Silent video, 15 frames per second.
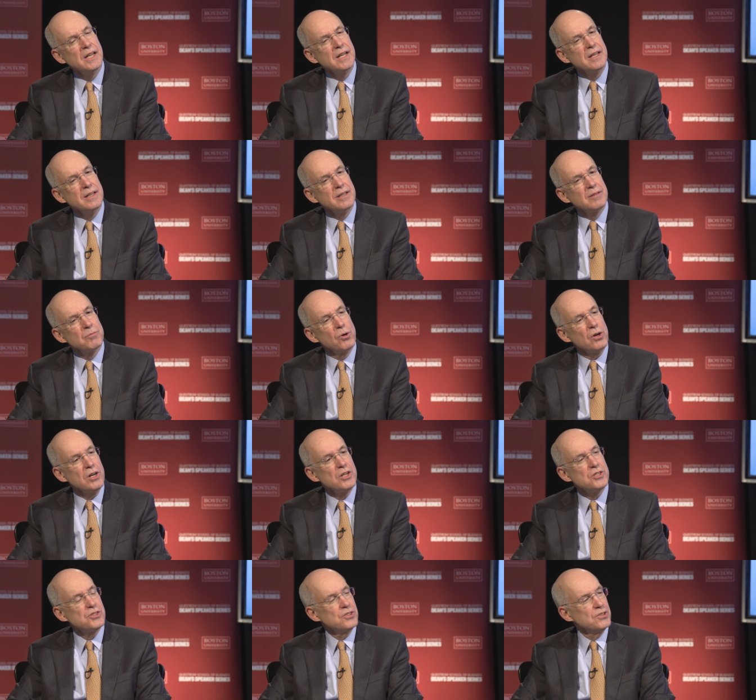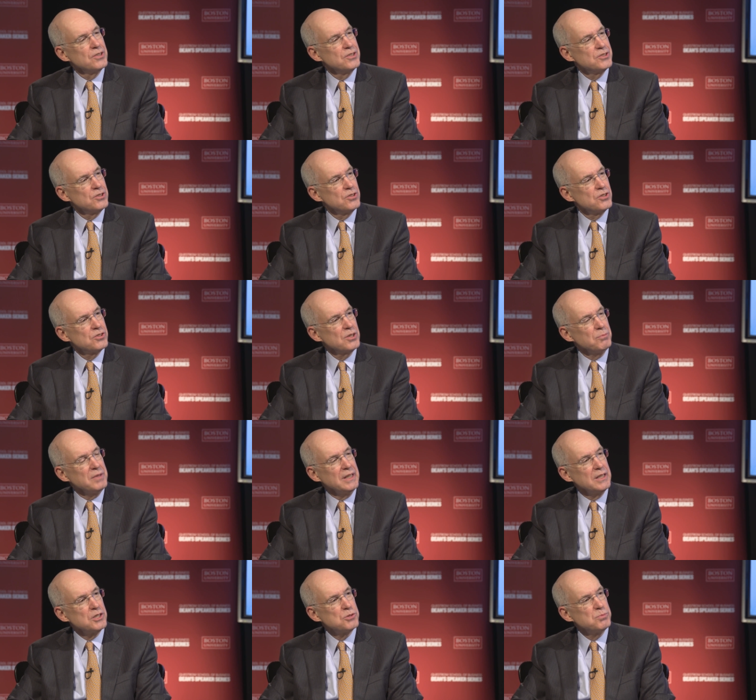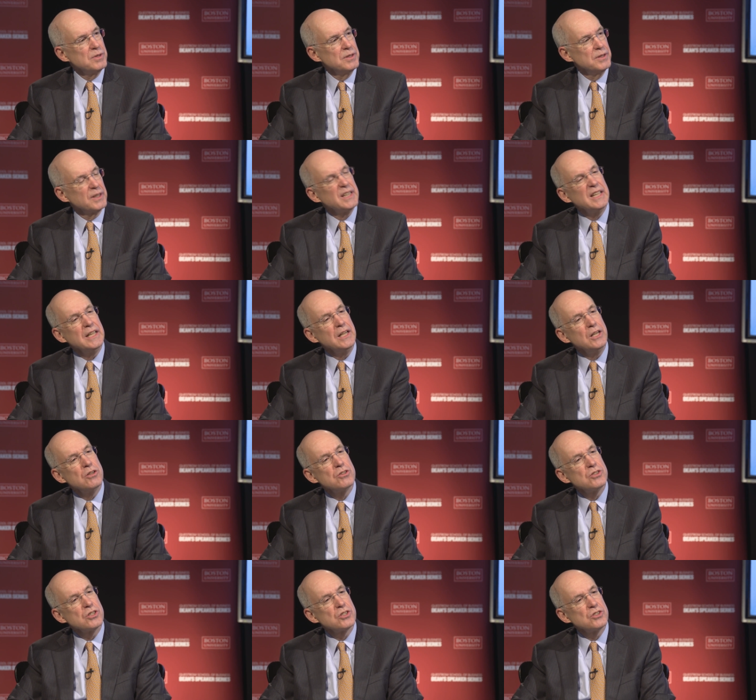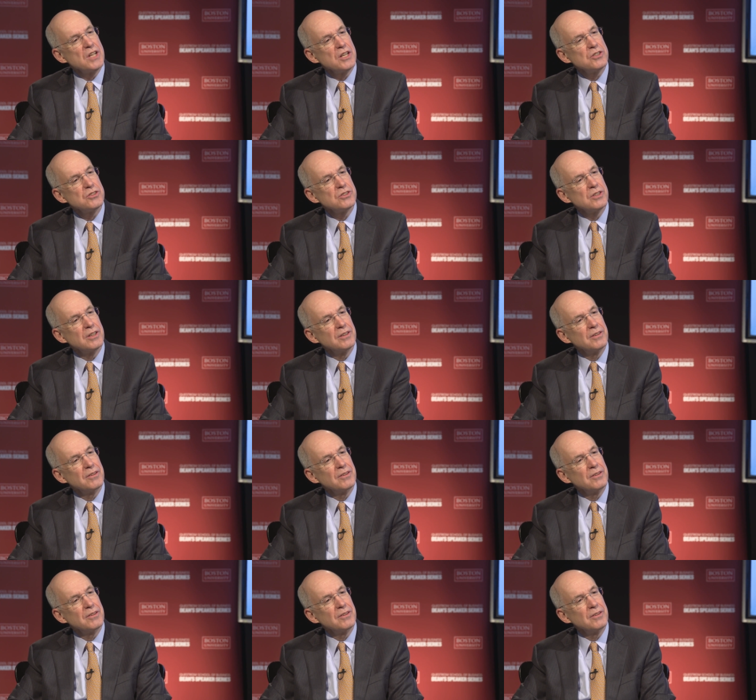Yeah. Martin, is there is there something that's been the key to your success uh,